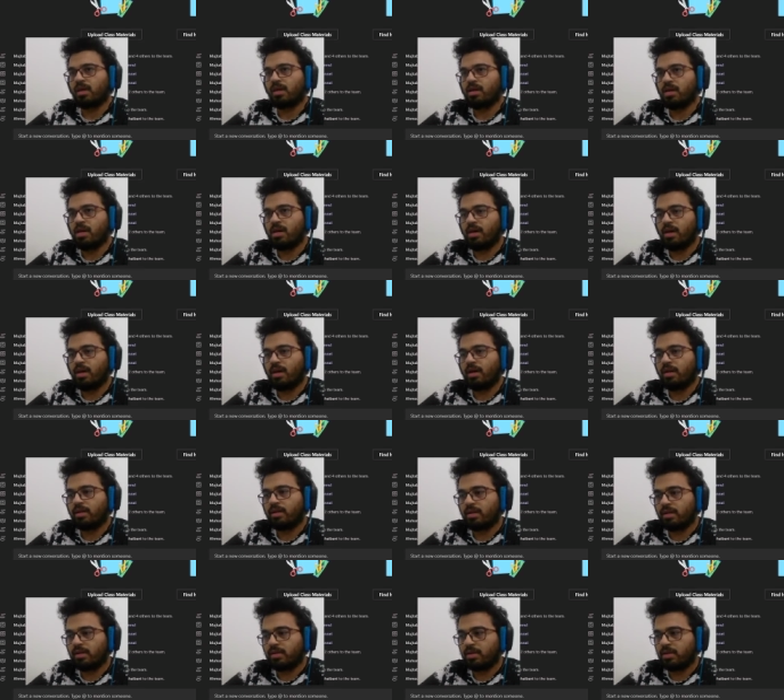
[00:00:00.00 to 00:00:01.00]

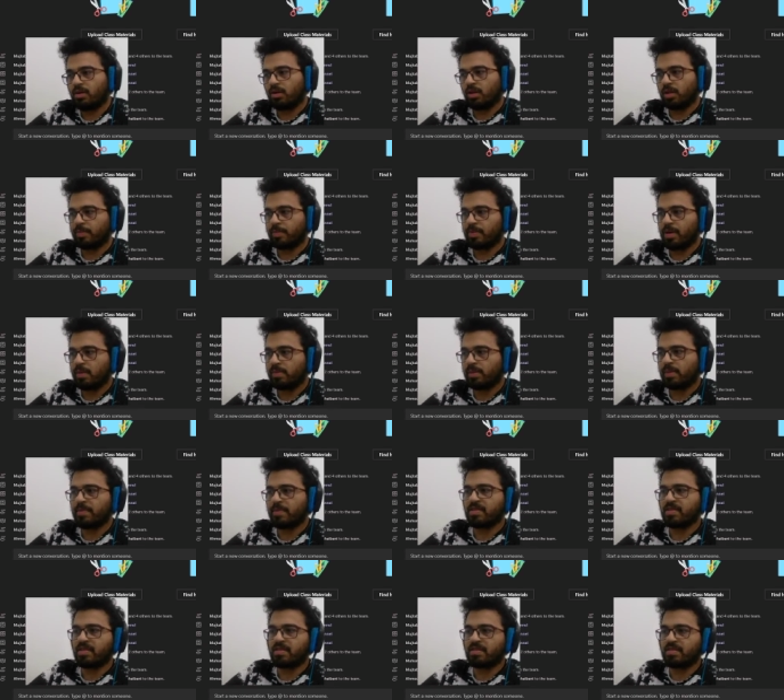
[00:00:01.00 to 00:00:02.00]
And the only problem
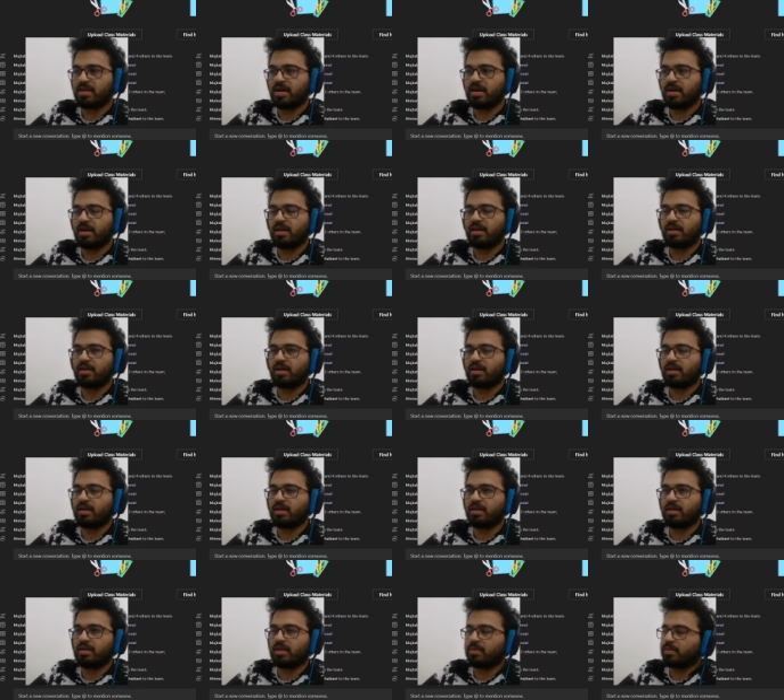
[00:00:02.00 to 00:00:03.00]
is is not
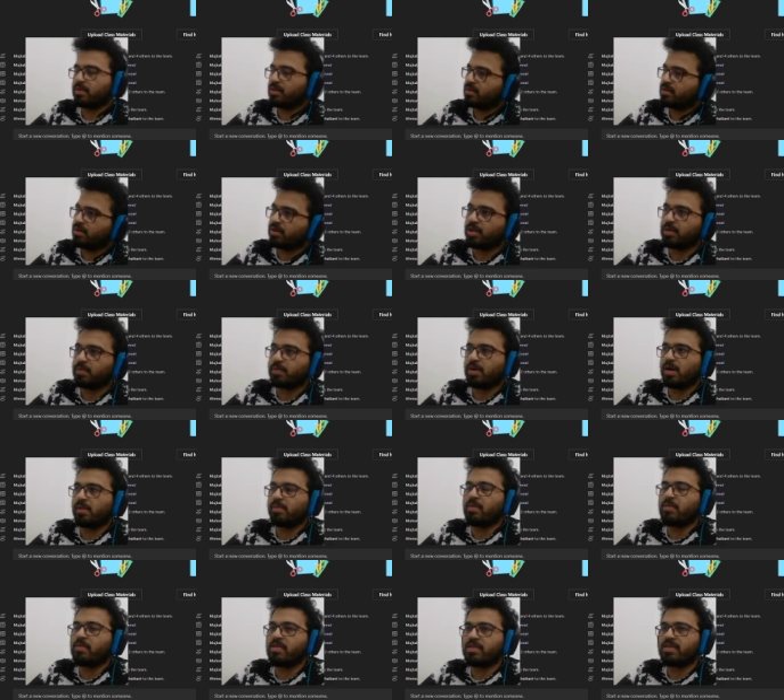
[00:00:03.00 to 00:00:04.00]
the the only
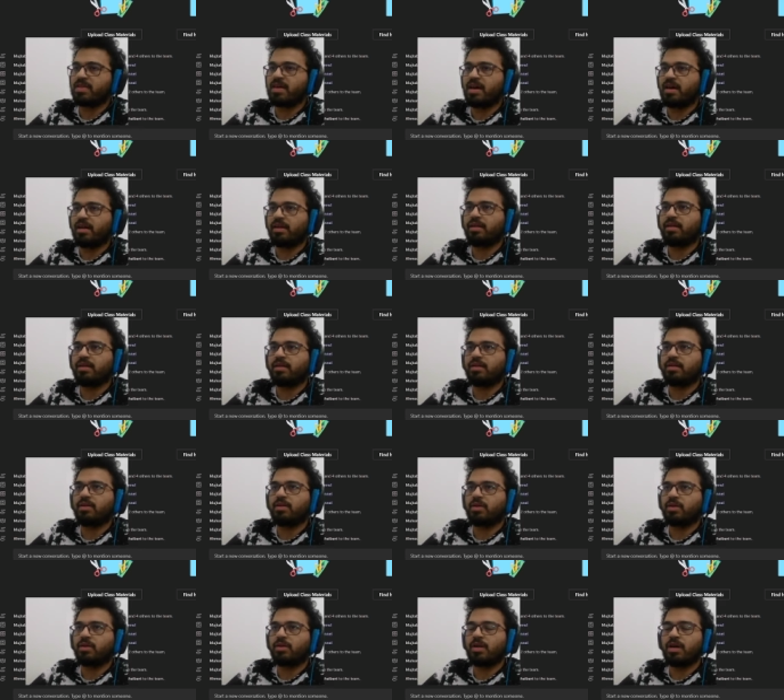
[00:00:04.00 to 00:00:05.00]
problem is that
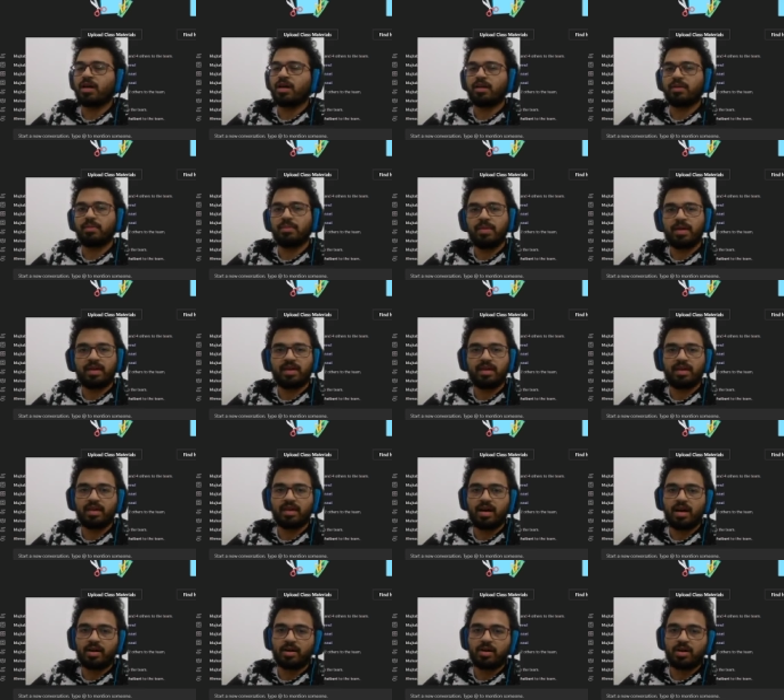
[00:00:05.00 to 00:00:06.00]
you're not making
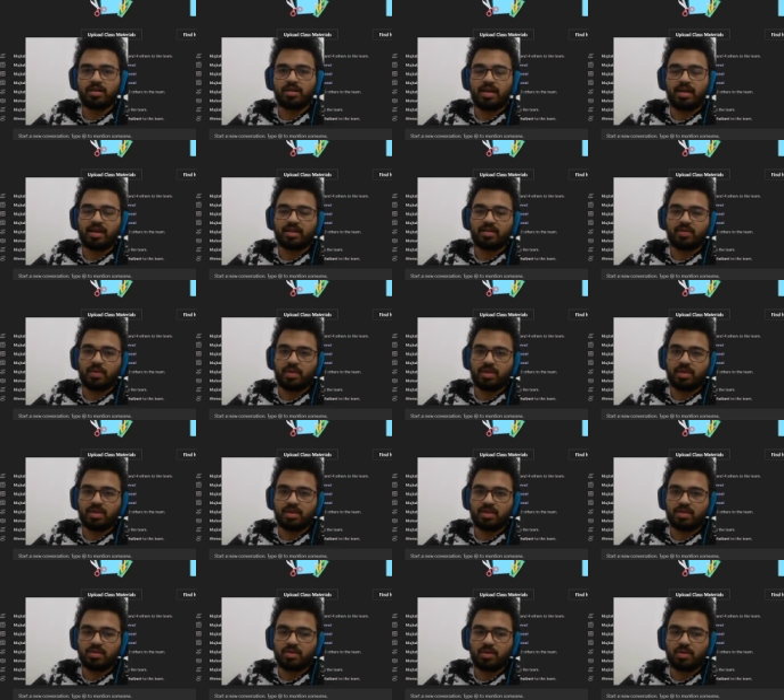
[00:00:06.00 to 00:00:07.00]
eye contact with the
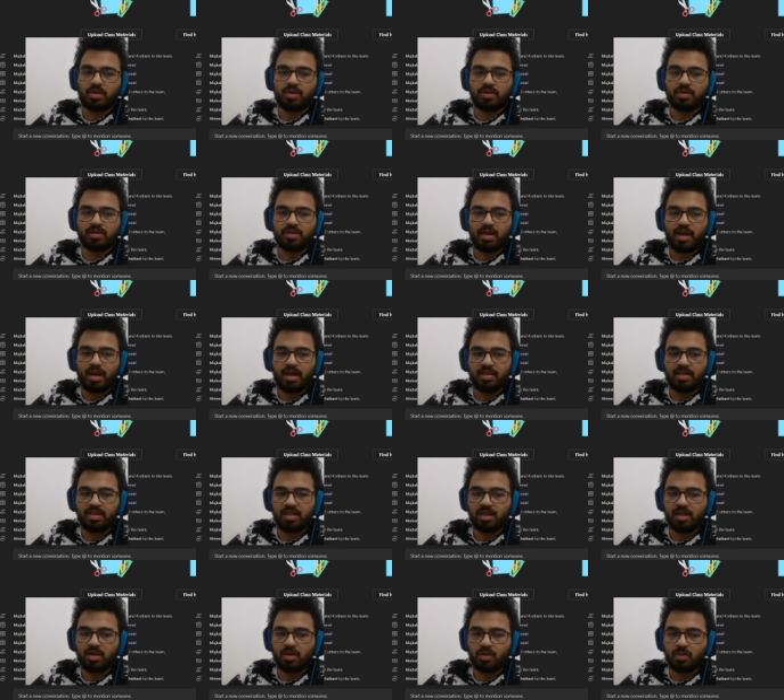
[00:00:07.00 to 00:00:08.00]
student
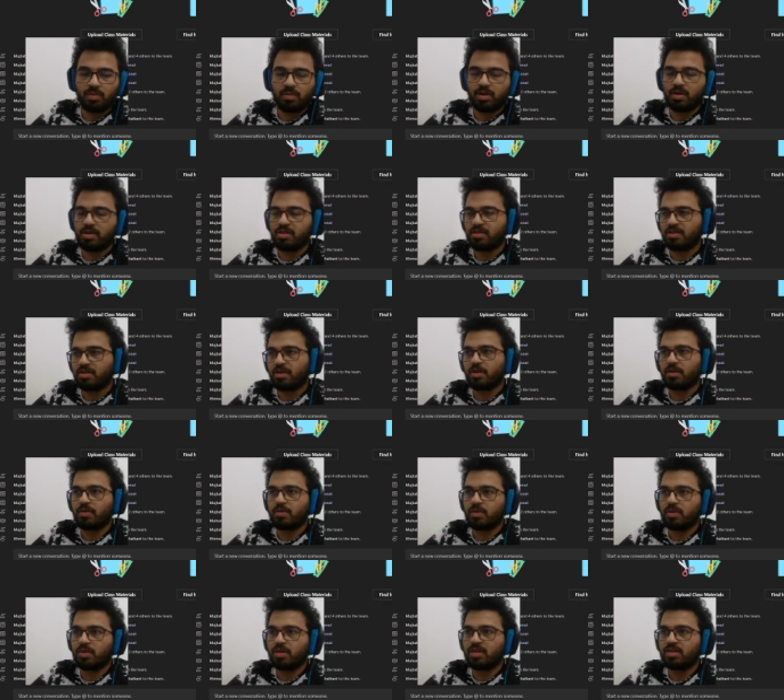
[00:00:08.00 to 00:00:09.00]
as you, because, you know,
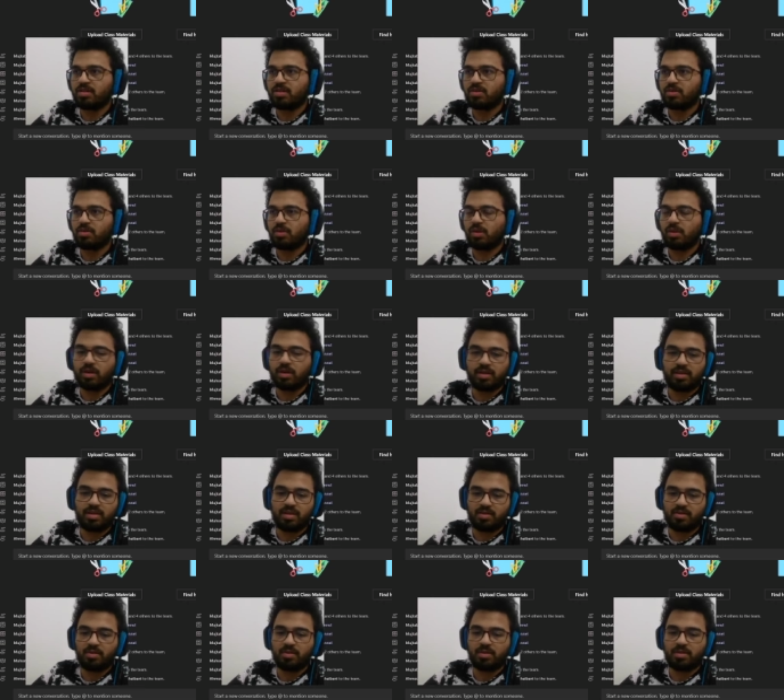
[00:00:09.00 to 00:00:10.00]
you need to look at the
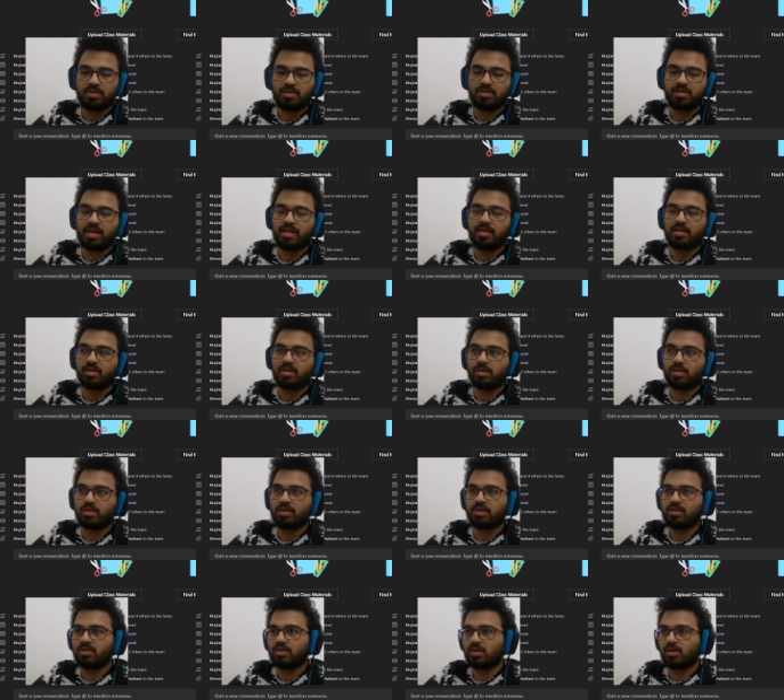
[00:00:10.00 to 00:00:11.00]
student and you
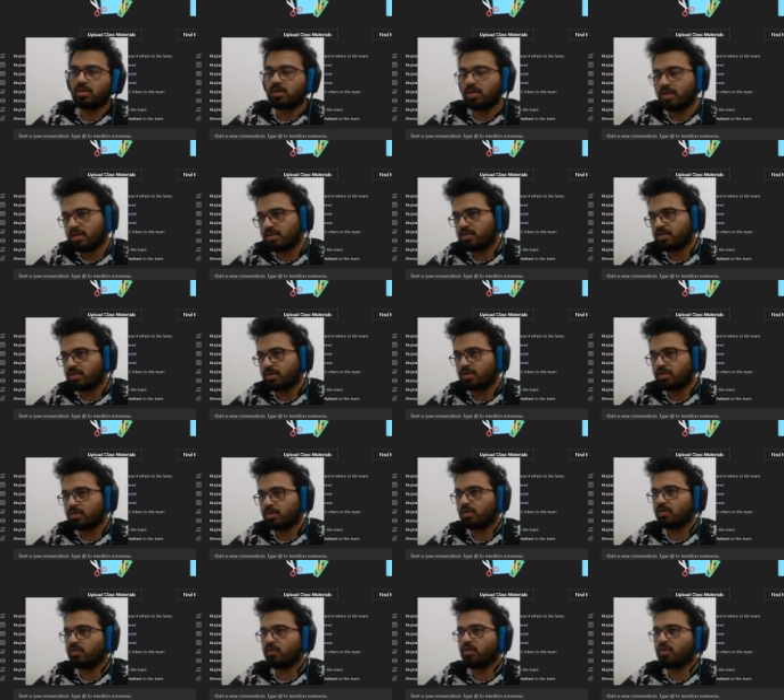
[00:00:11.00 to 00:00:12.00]
need to look at your
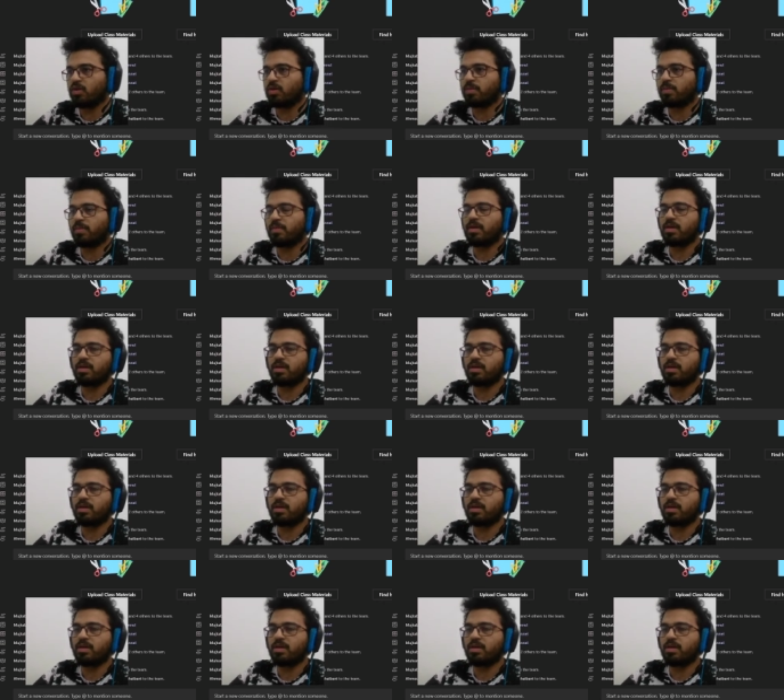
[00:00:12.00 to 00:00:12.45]
Google Form.